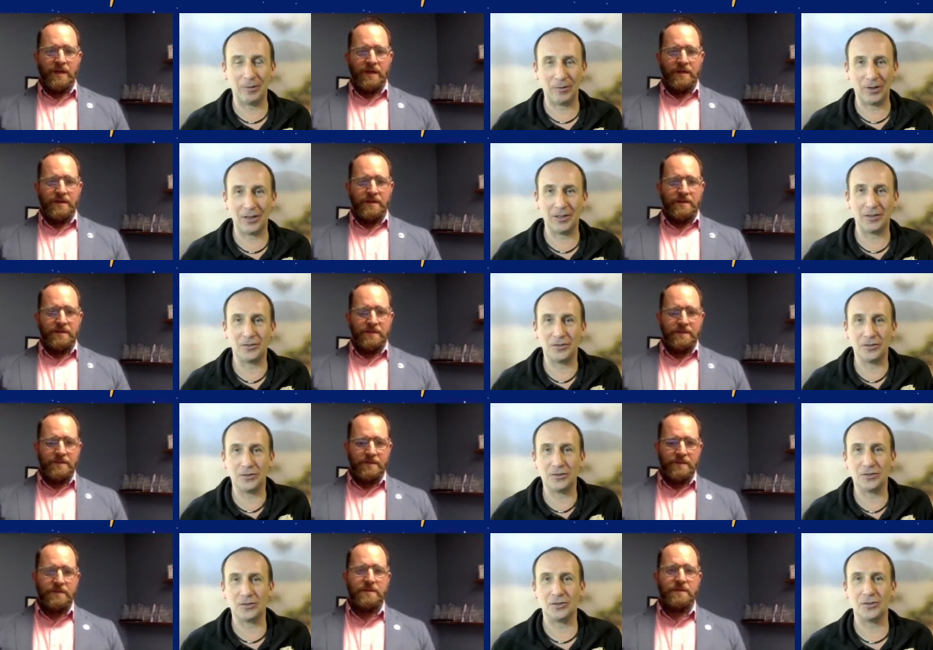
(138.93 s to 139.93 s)
Speaker 1: rhinos
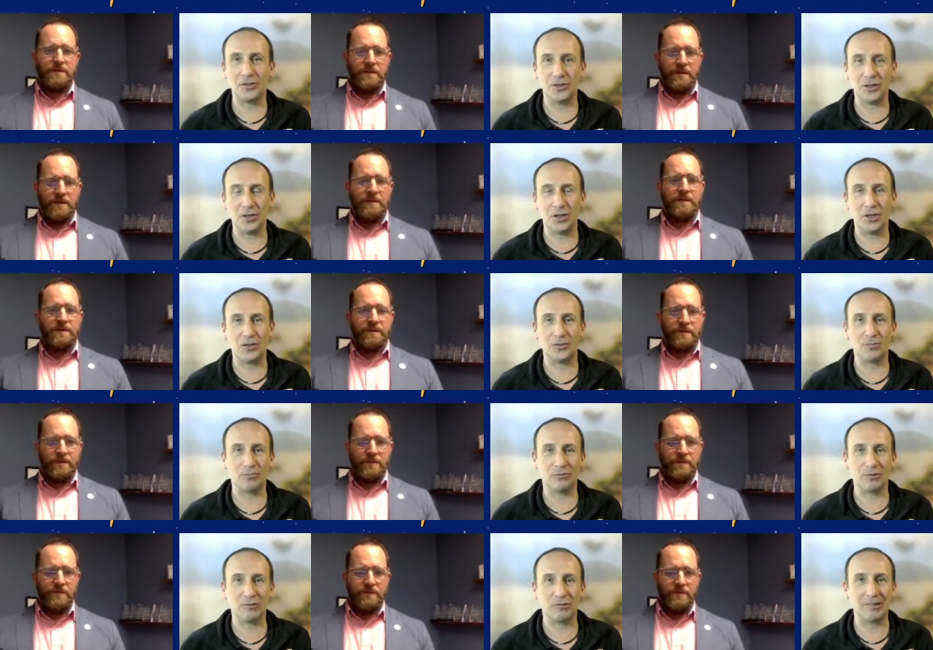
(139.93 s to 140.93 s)
has has
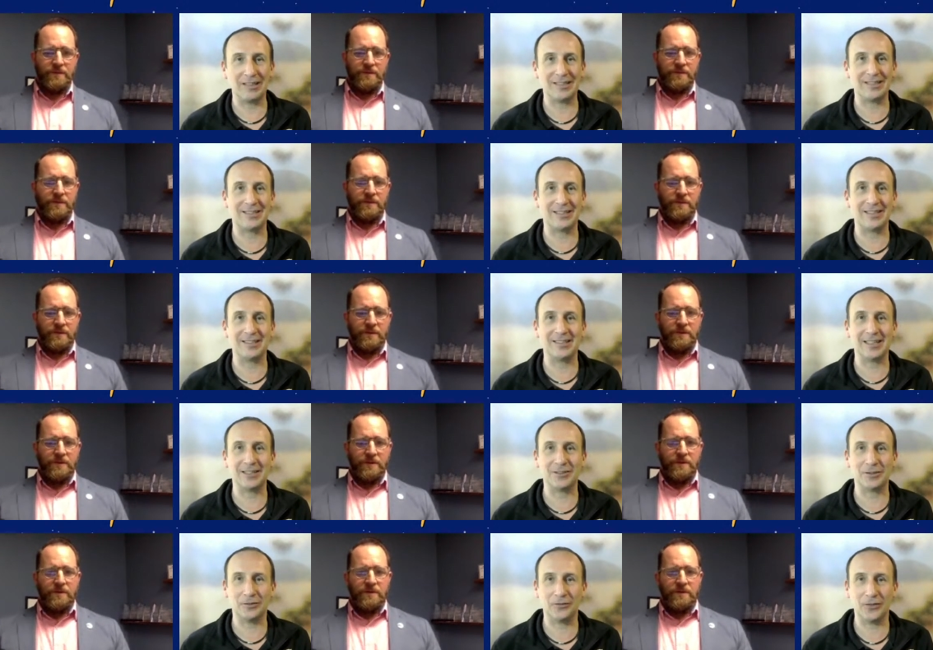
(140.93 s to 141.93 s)
progressed since that
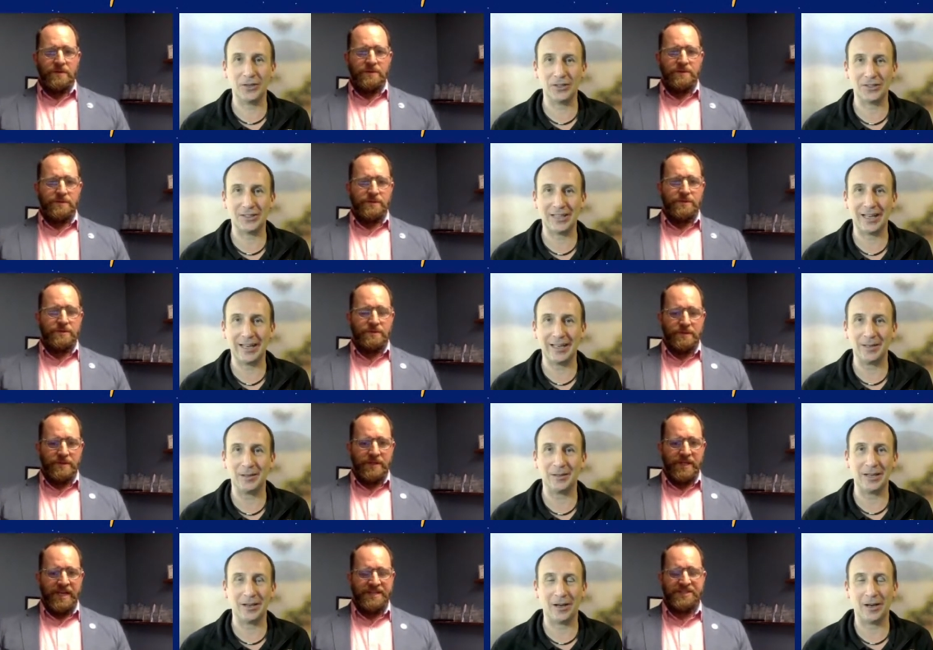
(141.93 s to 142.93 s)
sort of first day
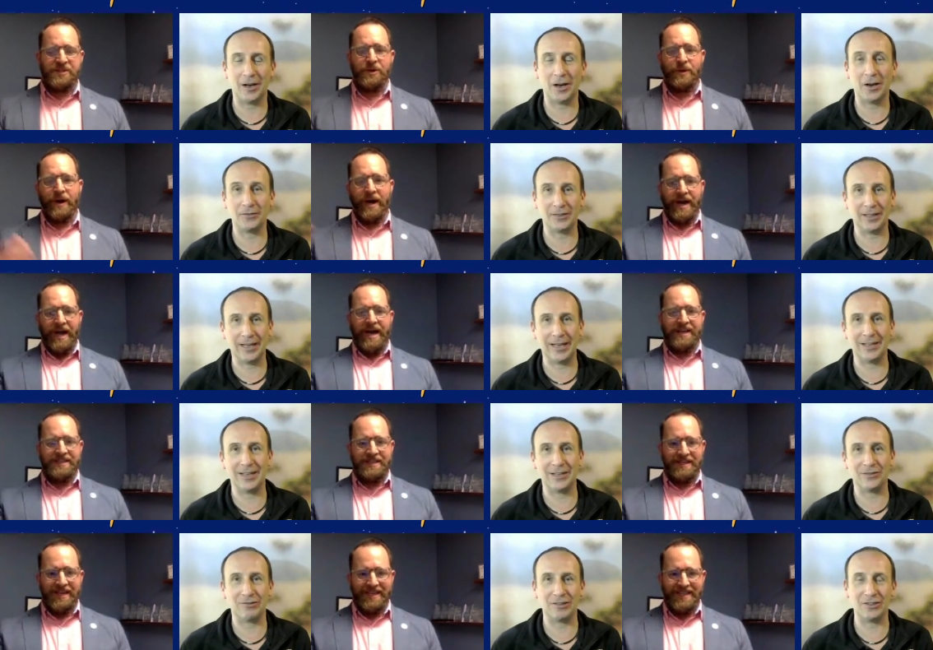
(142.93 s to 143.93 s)
yeah, after so that,
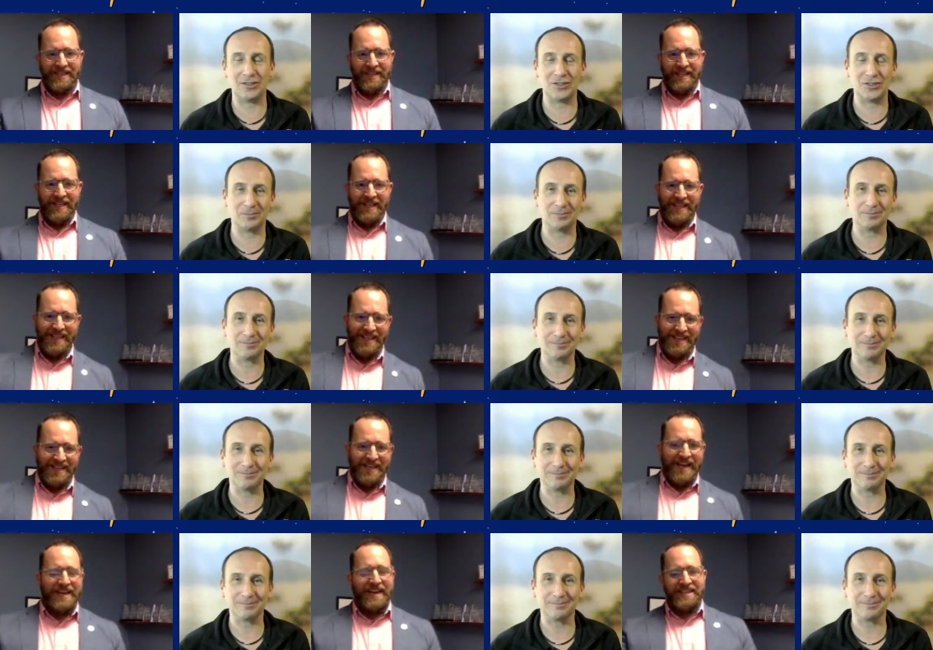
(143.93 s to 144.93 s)
that I, transition.
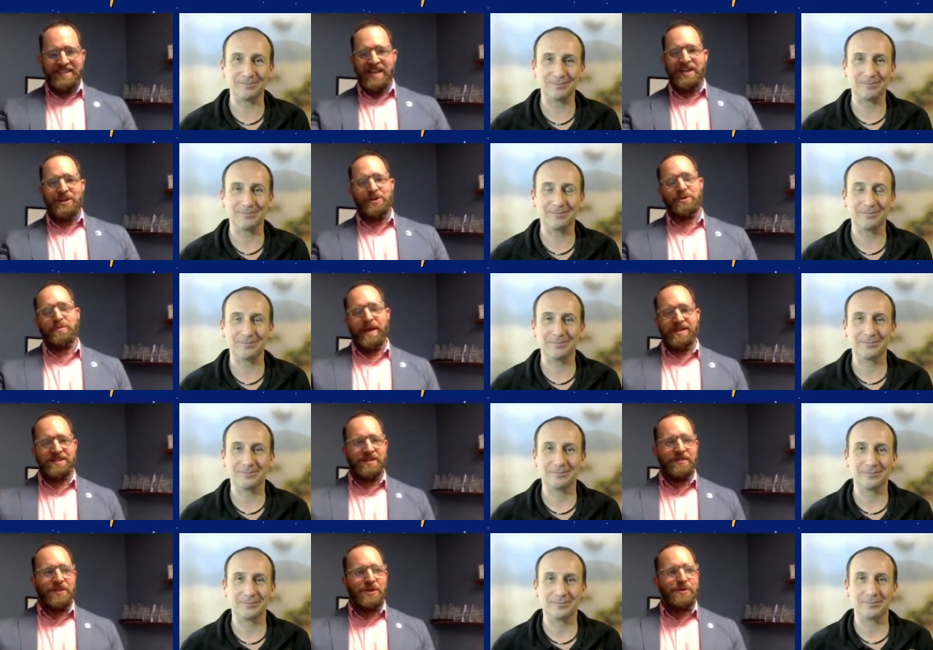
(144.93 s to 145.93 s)
Speaker 2: Yeah, and I take it you're
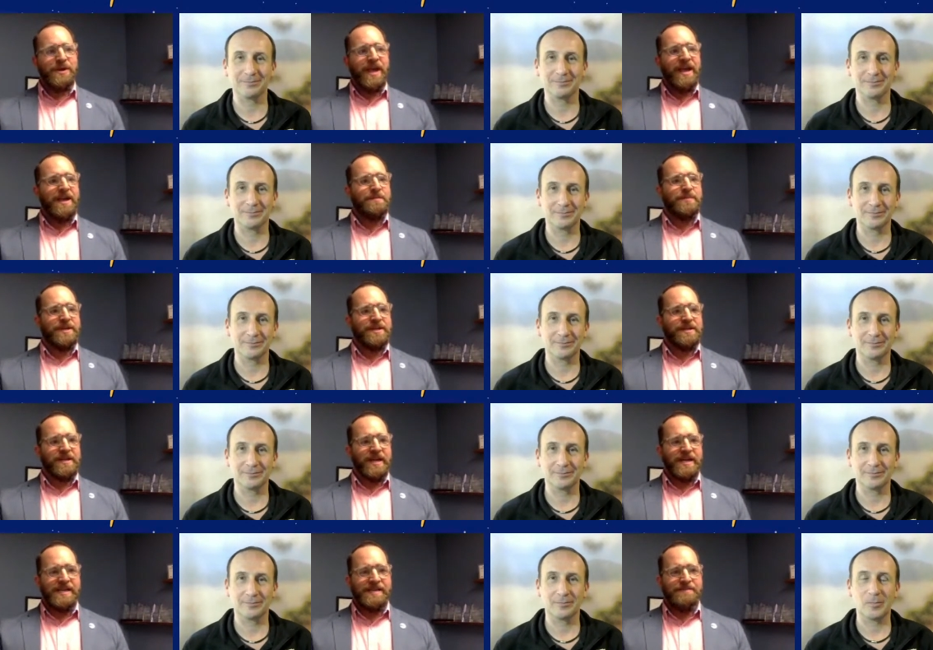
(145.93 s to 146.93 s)
based in the UK, but
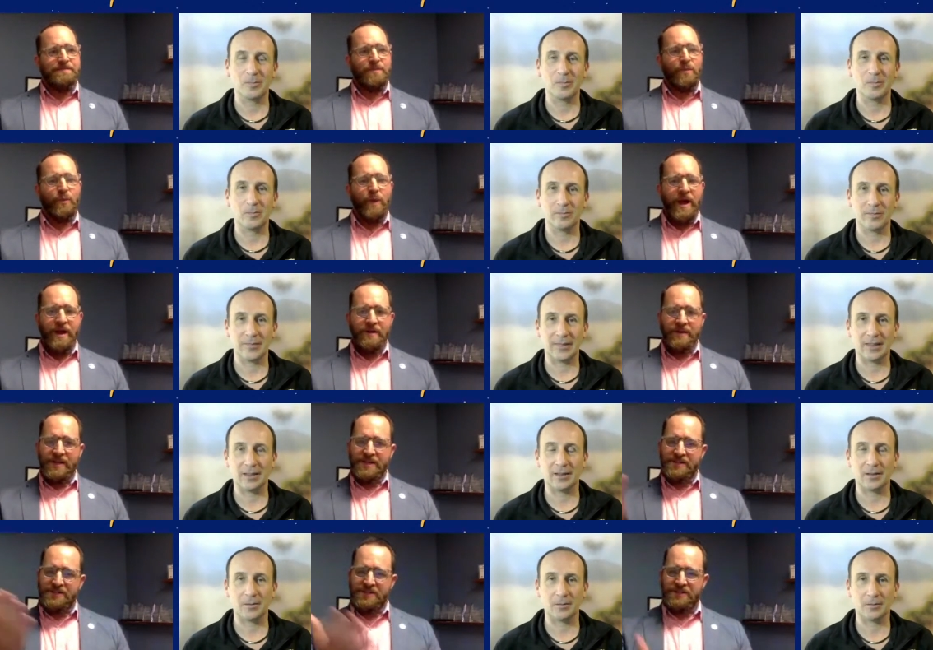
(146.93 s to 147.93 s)
um, where
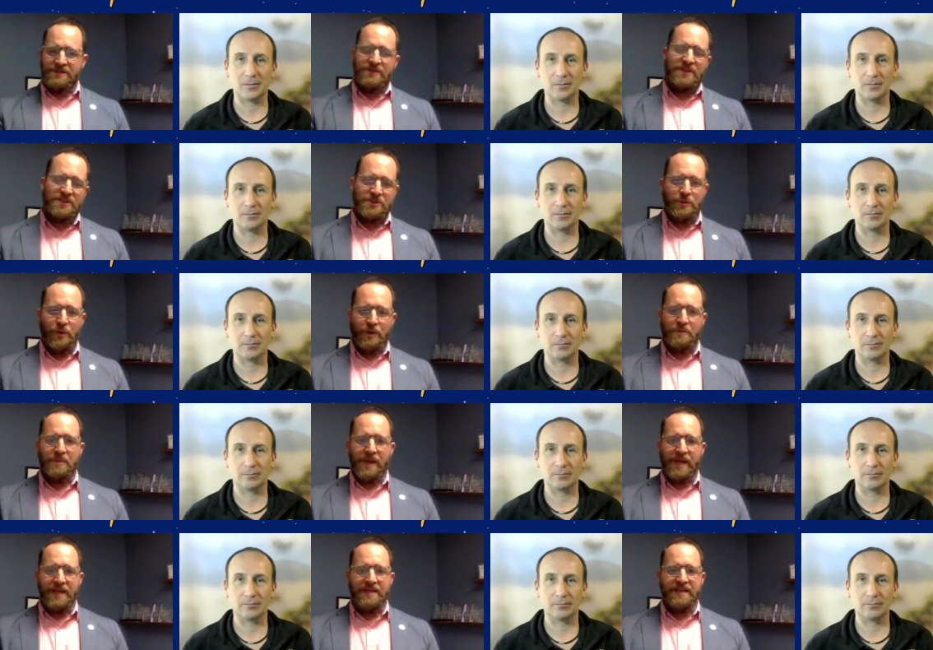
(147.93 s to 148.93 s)
is this
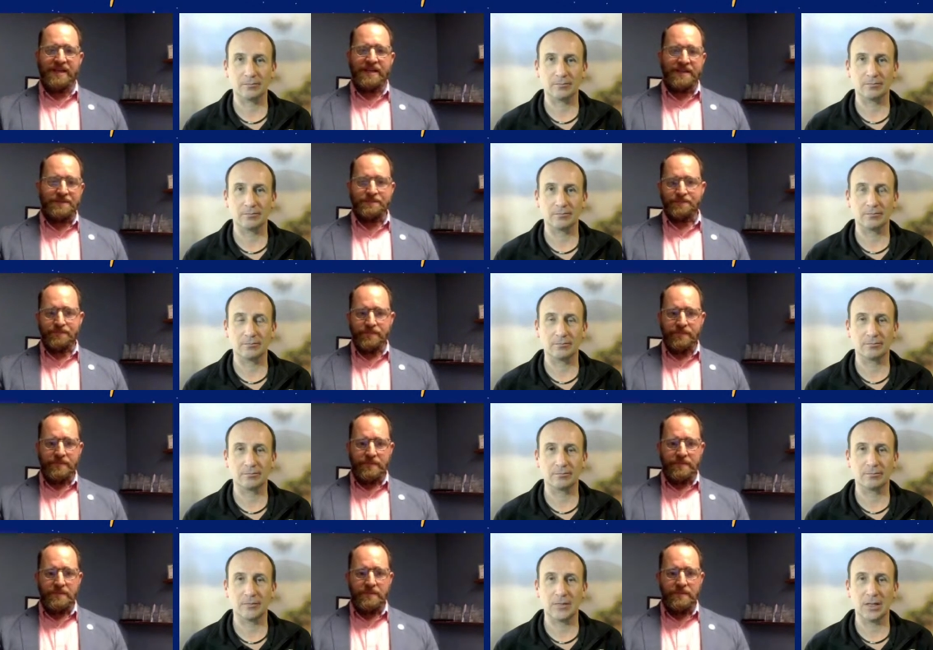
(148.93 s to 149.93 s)
work being done?
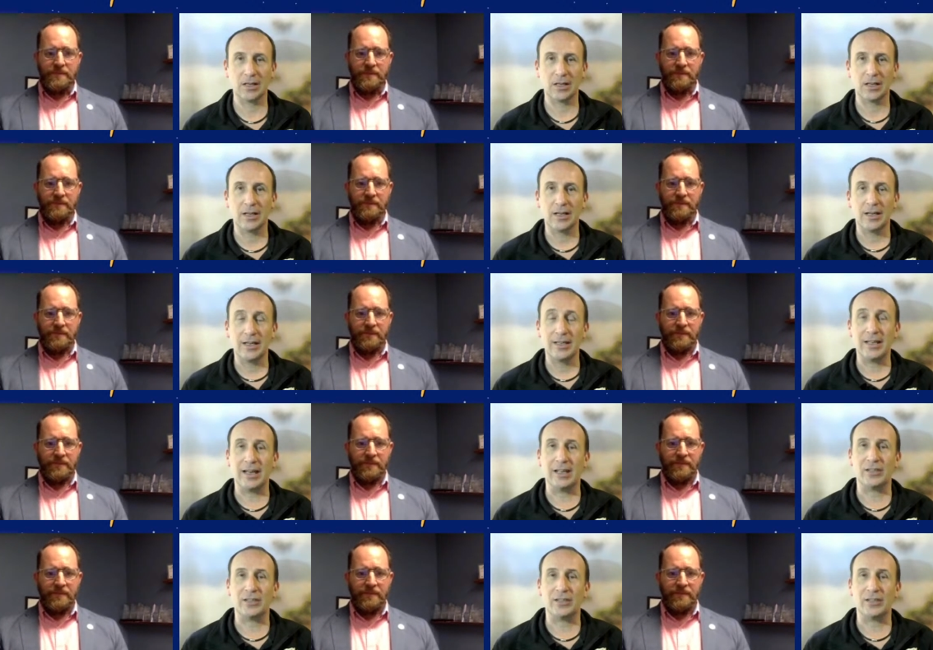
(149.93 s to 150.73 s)
Speaker 1: Yeah,